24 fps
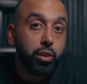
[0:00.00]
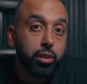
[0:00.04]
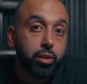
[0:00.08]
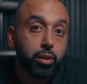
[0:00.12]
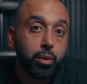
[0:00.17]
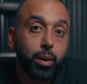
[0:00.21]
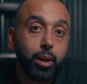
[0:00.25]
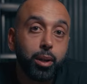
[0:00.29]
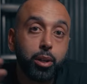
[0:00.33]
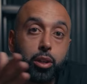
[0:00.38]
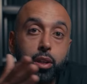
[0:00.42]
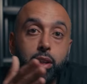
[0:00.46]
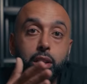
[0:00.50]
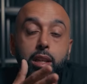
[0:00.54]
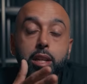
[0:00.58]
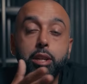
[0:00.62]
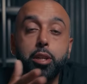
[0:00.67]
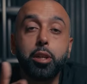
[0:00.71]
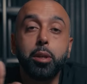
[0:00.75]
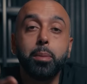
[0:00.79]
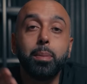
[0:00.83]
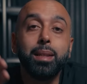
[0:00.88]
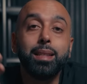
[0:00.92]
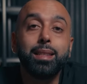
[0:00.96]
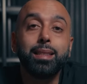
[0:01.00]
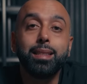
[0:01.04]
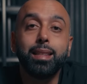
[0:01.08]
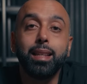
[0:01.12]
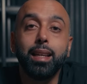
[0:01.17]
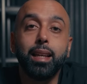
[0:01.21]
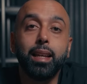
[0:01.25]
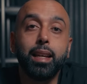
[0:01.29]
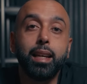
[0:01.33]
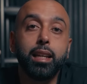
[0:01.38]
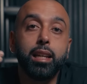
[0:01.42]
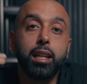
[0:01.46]
you through it, you can literally be
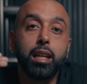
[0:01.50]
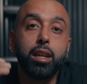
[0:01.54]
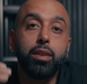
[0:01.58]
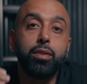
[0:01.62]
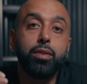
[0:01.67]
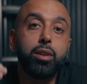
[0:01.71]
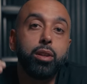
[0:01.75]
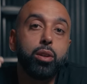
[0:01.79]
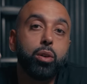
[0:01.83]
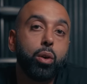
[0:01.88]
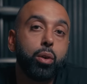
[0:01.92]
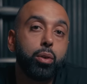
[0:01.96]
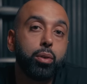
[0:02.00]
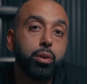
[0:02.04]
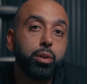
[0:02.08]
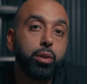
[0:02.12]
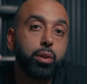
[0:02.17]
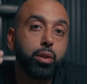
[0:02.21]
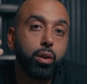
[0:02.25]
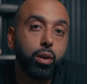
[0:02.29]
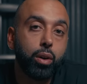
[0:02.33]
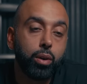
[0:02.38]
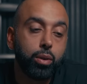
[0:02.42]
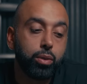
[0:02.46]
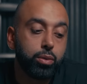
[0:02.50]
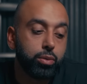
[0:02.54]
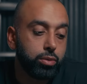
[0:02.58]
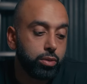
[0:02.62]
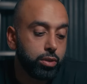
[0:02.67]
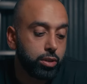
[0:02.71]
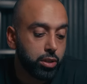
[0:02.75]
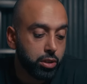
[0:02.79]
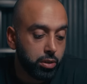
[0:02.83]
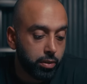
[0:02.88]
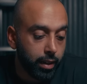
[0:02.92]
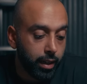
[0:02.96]
seeing it even on your own
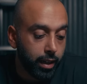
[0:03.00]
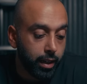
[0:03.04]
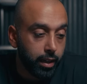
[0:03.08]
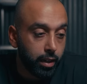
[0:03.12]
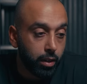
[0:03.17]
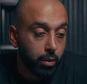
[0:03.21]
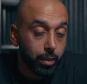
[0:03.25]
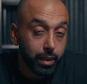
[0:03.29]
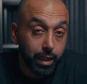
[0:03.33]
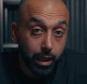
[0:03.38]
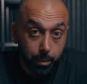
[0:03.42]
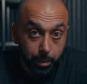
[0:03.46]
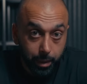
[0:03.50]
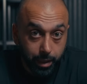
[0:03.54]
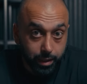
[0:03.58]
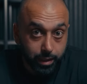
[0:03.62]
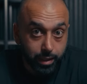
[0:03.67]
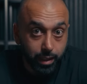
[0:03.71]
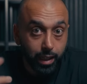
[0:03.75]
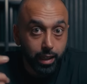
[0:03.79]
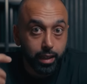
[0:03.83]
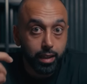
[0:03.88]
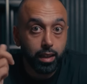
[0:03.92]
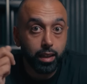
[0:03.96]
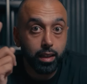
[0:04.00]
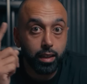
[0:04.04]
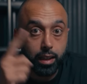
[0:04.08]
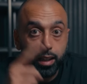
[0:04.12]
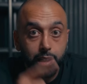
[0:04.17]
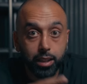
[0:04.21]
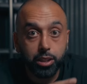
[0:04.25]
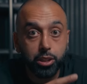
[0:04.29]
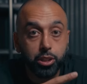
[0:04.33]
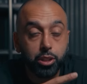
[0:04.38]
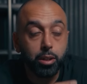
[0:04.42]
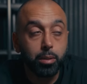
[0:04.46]
screen. With that being said,
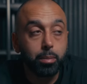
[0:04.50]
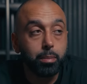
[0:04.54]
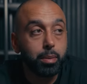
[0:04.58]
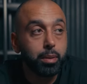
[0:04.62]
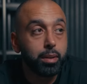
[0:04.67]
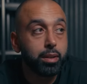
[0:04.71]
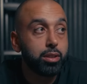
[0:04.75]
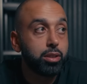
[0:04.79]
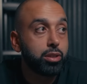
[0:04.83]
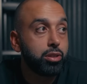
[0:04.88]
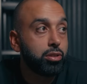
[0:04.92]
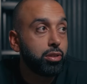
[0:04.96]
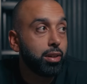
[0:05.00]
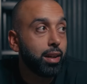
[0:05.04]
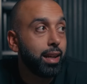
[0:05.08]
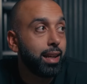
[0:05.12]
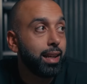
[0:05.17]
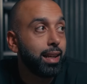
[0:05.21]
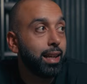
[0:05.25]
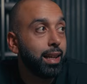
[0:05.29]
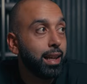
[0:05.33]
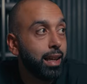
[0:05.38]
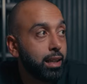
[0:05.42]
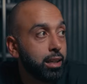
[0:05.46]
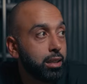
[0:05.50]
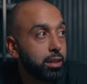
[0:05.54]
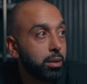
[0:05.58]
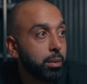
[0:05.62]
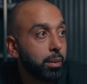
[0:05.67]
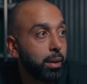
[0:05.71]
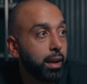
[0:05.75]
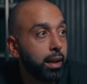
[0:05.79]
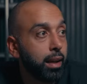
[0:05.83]
let's jump straight into